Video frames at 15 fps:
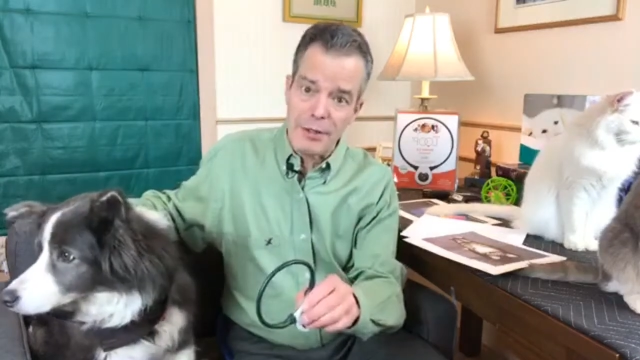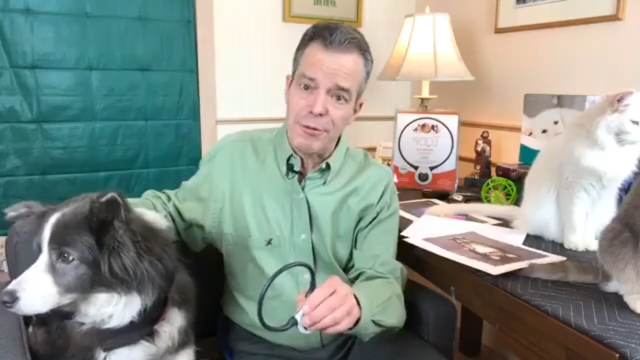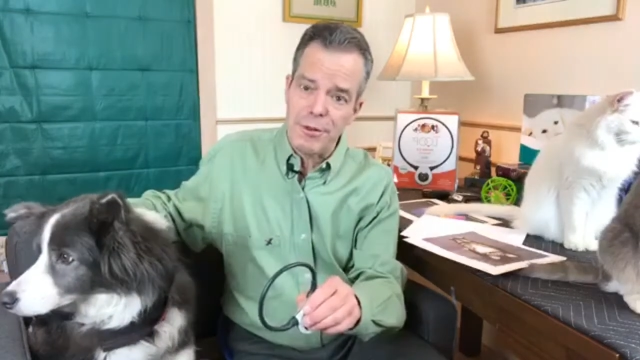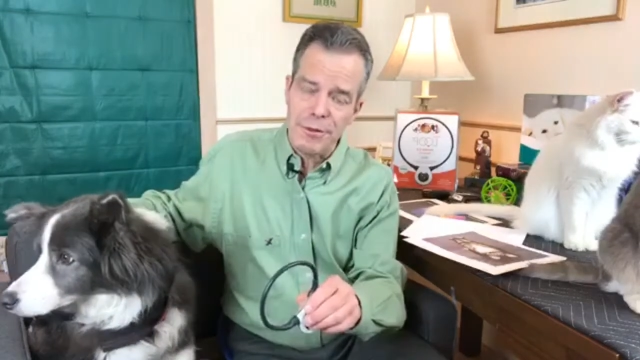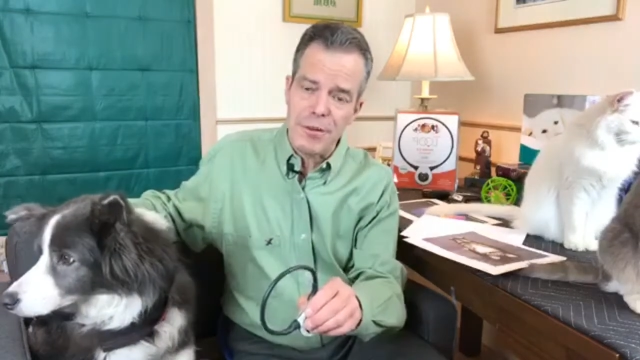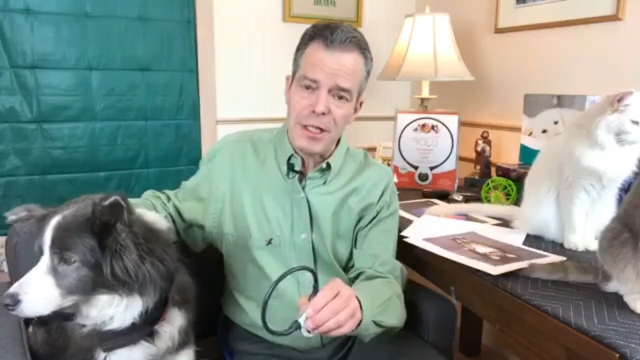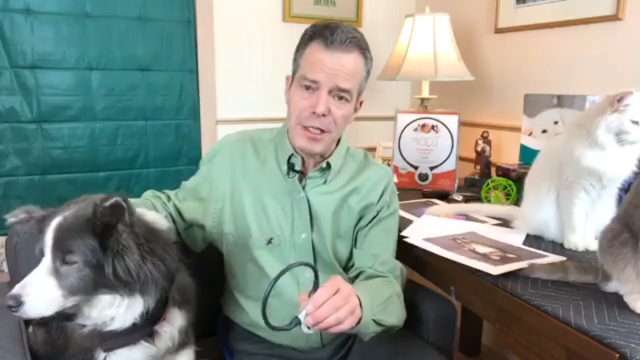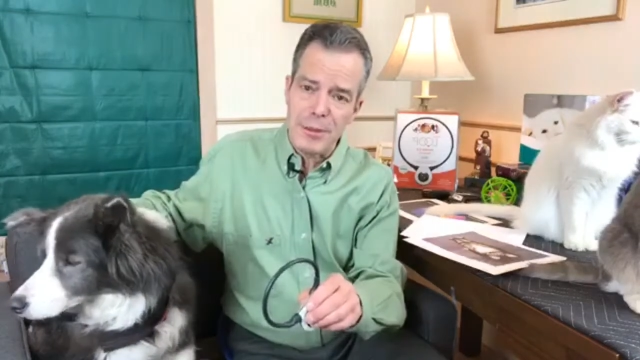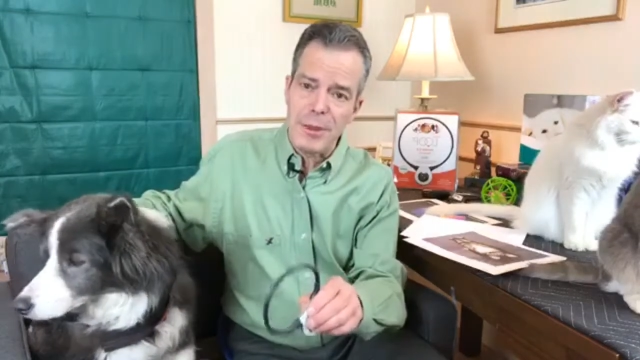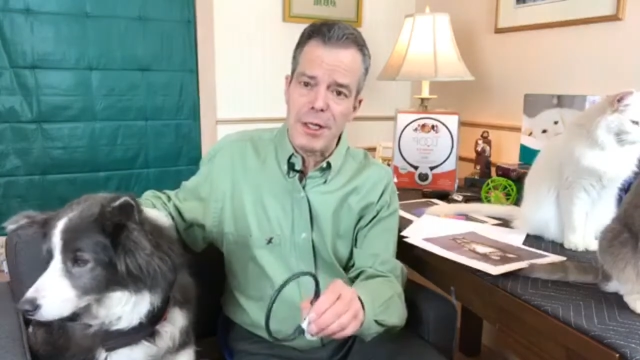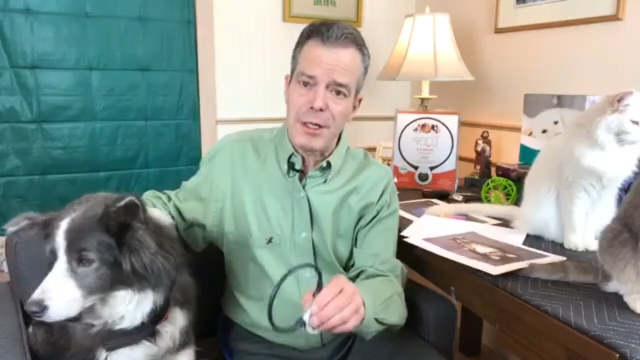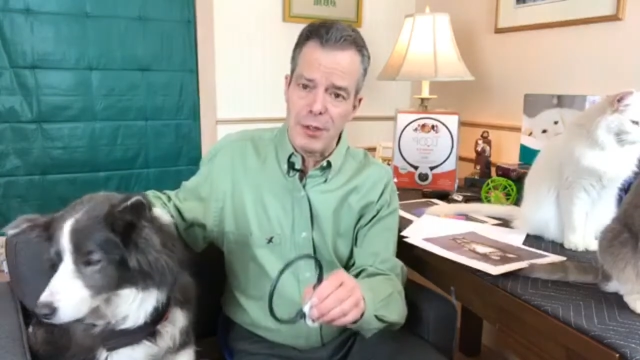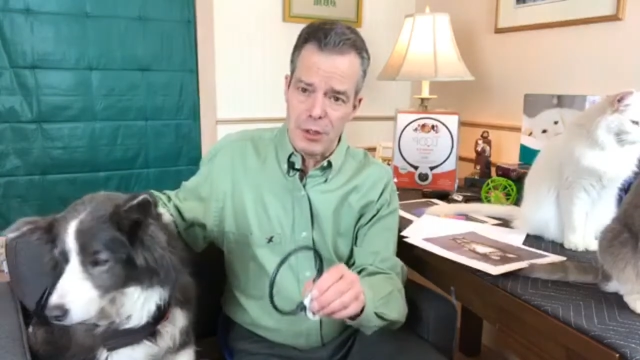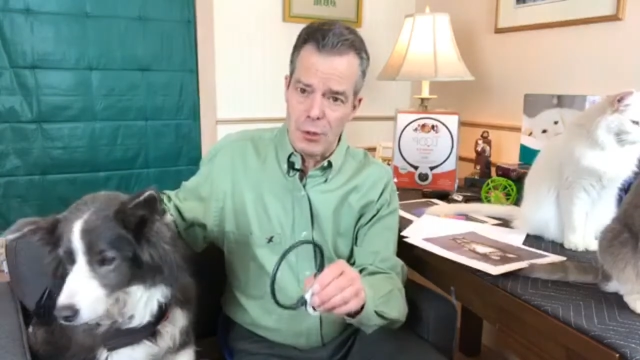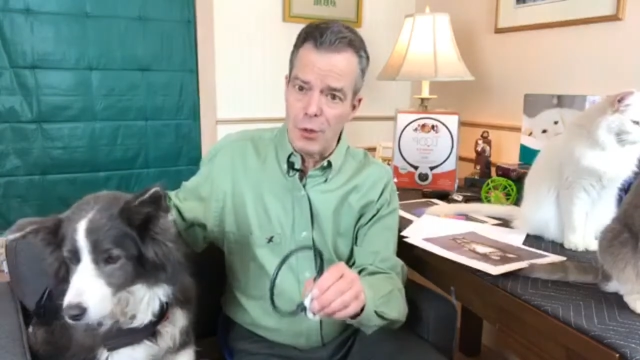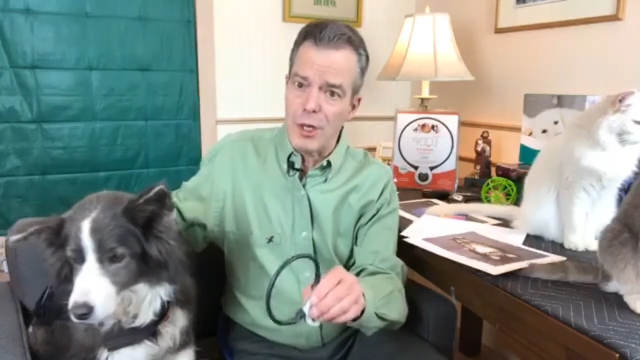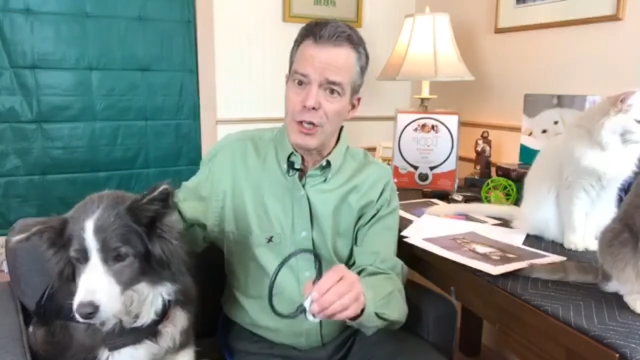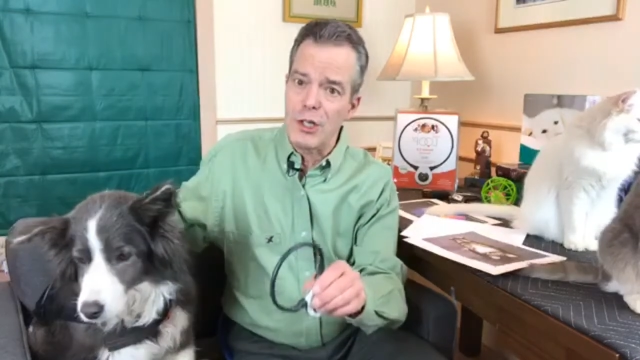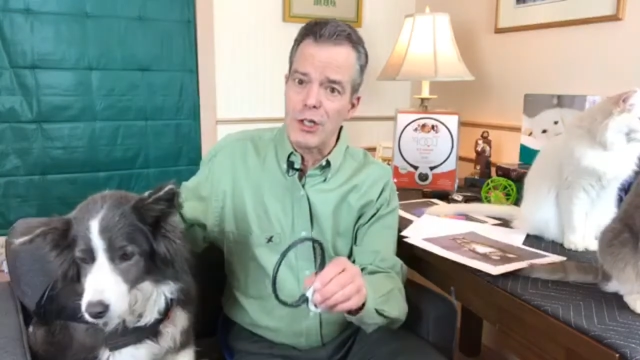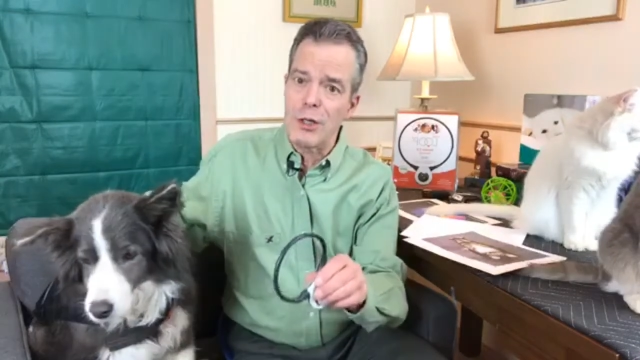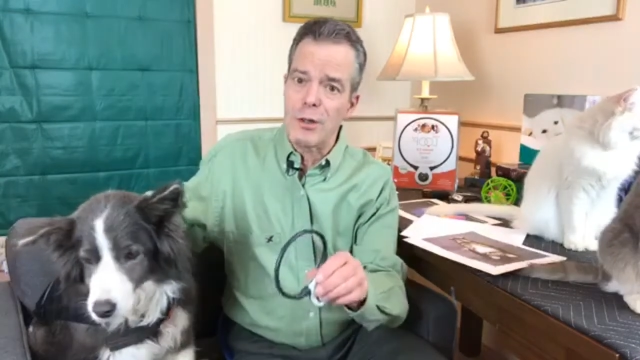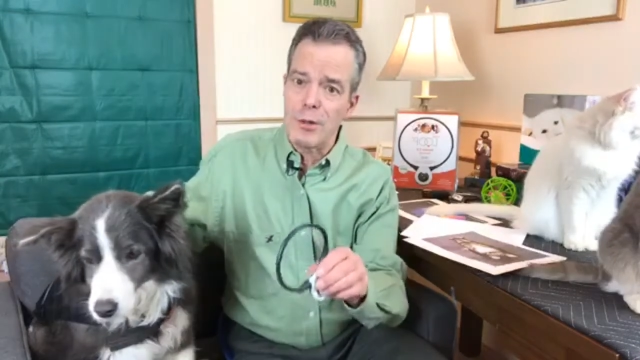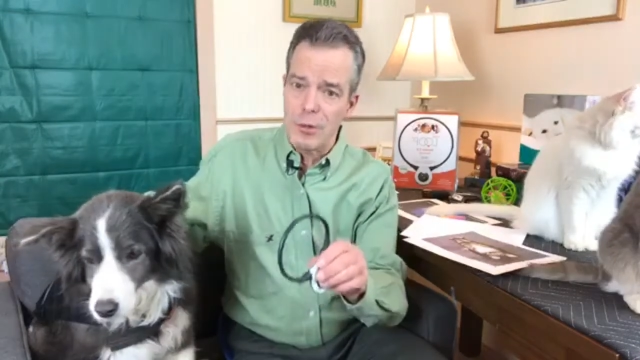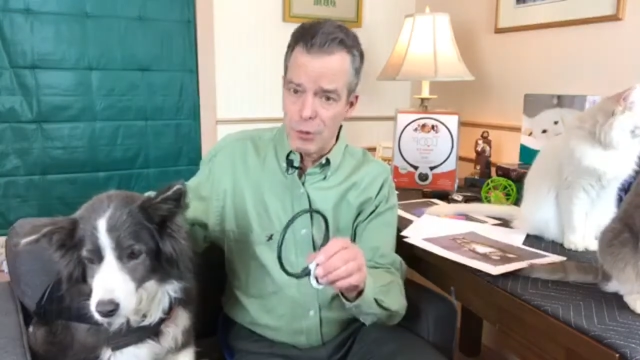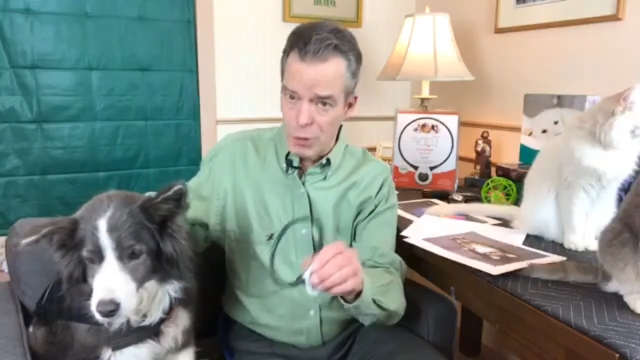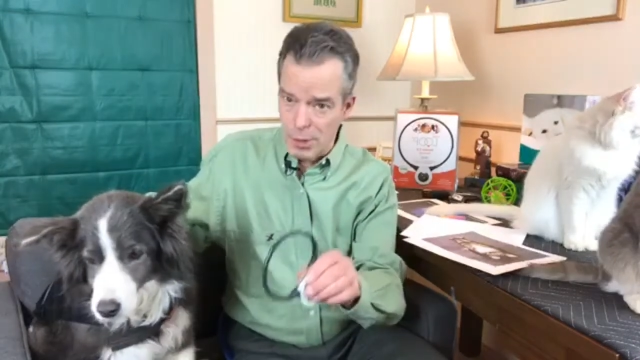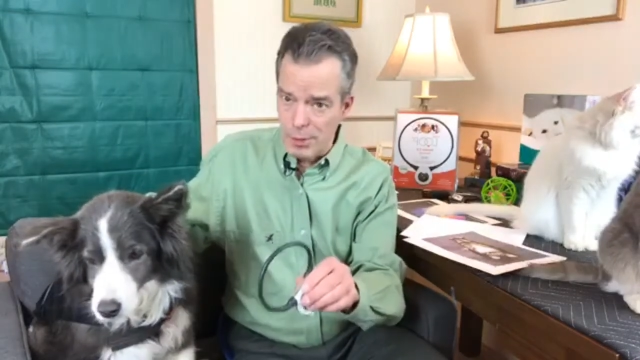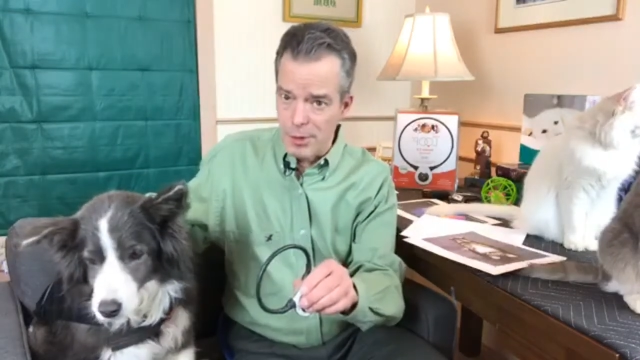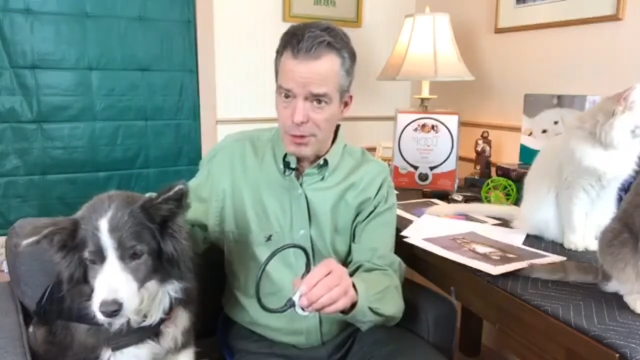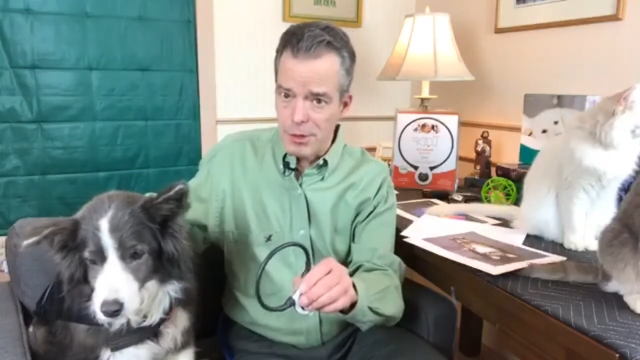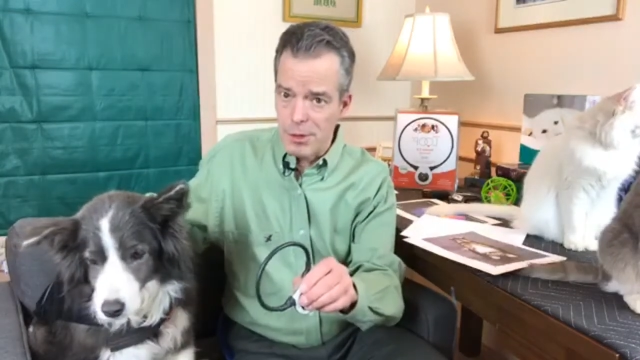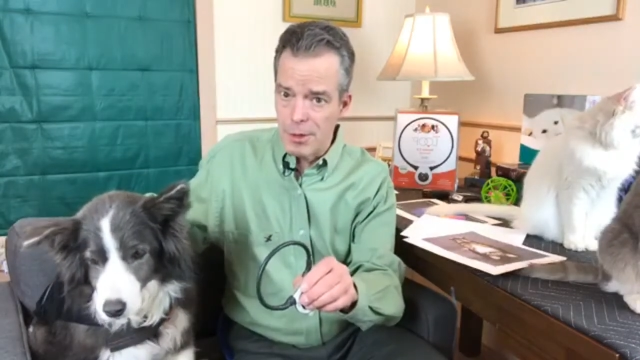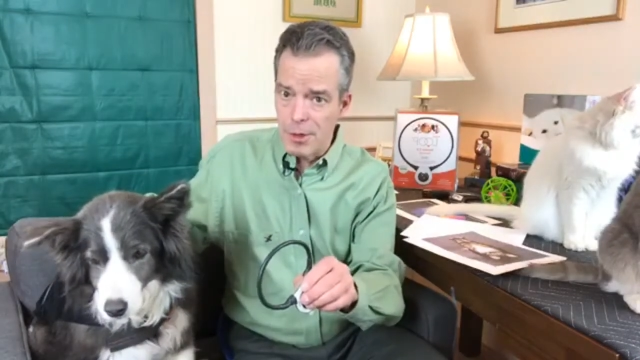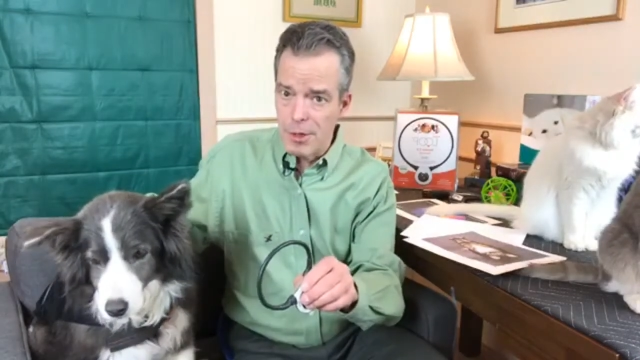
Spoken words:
15-minute duration treatments